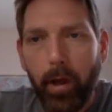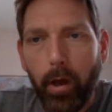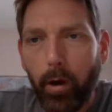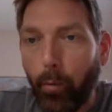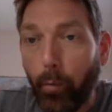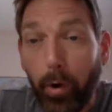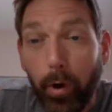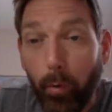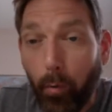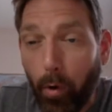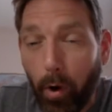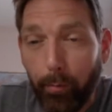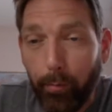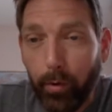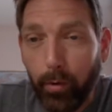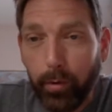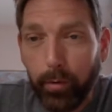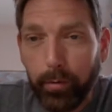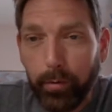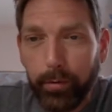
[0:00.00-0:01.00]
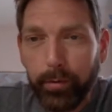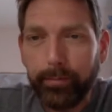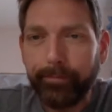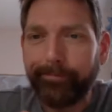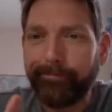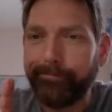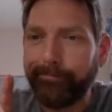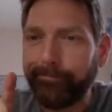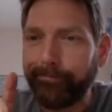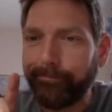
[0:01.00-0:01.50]
We don't want moles,
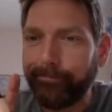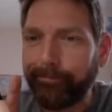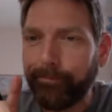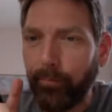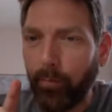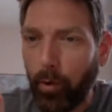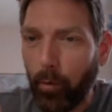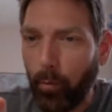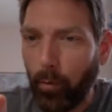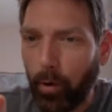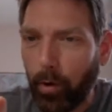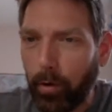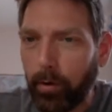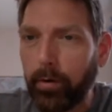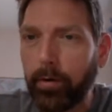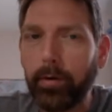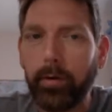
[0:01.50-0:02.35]
we want